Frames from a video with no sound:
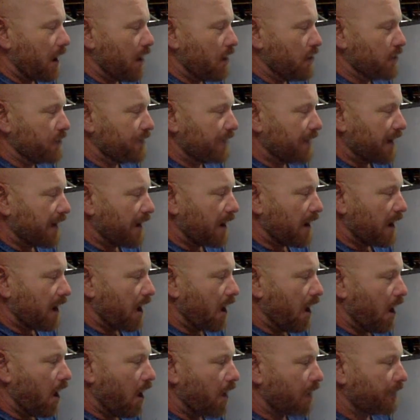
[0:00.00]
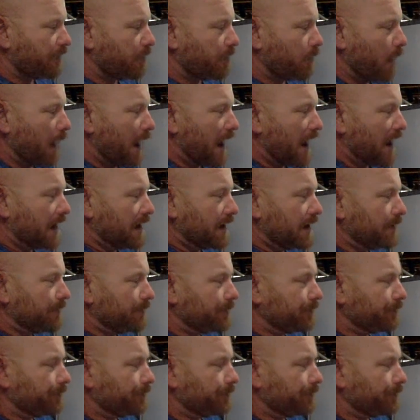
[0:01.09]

over halfway